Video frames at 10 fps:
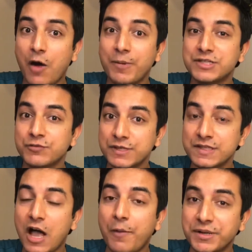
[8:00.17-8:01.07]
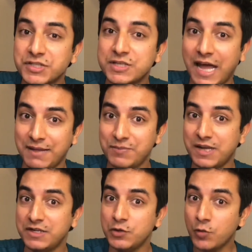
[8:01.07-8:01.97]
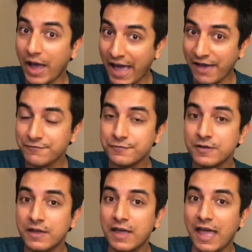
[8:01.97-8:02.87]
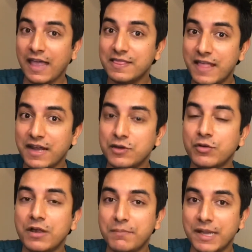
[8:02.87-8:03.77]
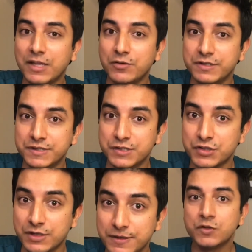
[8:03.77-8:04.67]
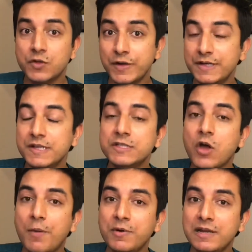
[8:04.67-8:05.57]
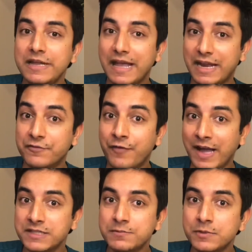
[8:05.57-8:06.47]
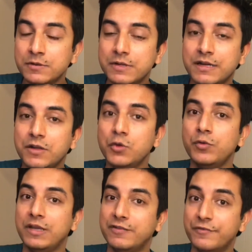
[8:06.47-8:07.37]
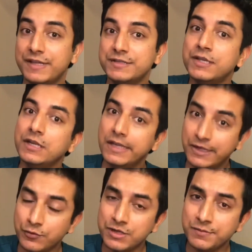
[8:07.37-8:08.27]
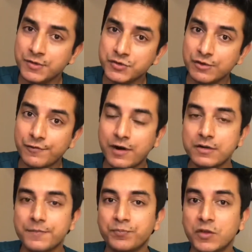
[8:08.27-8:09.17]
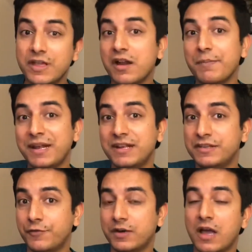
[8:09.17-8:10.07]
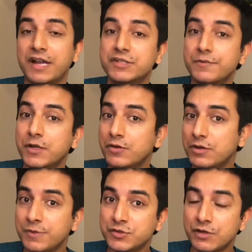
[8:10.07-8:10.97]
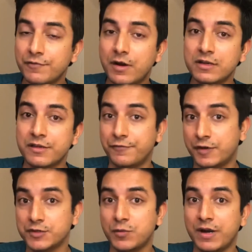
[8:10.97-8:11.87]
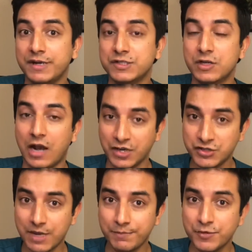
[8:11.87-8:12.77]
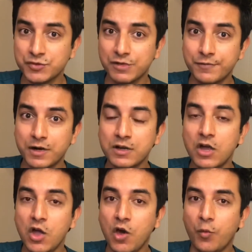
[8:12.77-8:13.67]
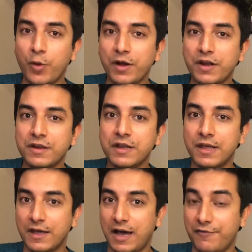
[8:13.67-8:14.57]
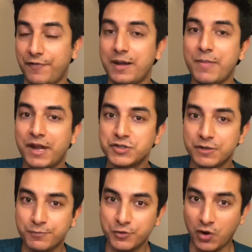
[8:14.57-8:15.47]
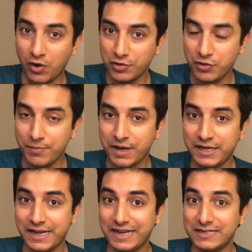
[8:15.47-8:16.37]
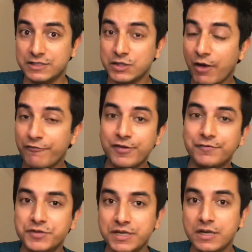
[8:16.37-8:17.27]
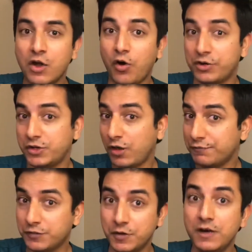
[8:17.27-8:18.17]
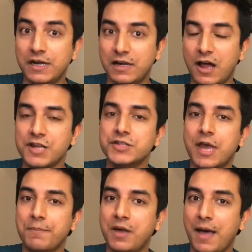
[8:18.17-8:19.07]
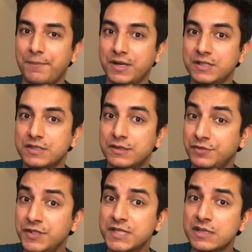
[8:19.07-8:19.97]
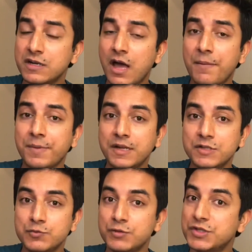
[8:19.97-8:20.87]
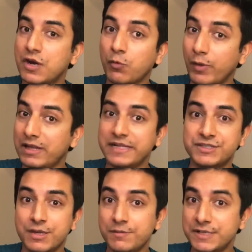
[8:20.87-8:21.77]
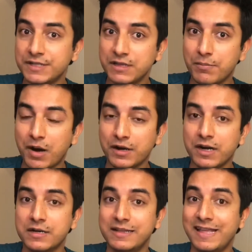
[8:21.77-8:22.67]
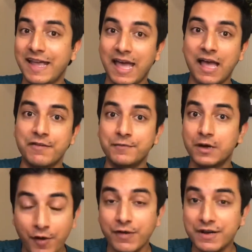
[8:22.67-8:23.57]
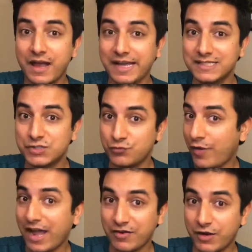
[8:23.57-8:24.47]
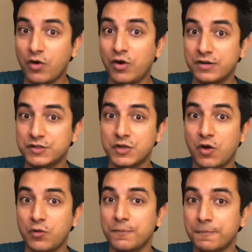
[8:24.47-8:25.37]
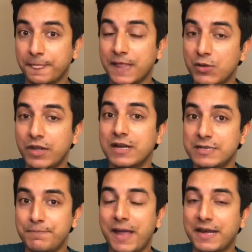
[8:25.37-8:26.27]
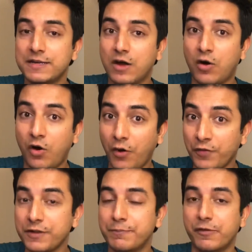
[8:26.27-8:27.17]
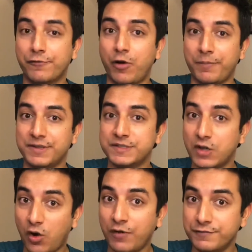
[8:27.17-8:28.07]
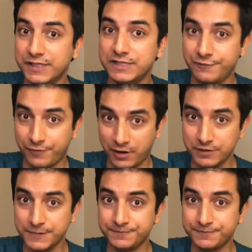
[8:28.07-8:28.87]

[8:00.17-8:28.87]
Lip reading: much risk, how much time that you have, and then you can make your decision. So it is commonly advisable that you invest in equity mutual fund. There are many different kinds of equity mutual fund. The first one is large cap mutual fund, wherein a fund manager put all your money in top 50 or top 30 large cap companies. These are the companies which are well established in the market. They have very nice track record, so you can depend on the performance of this fund.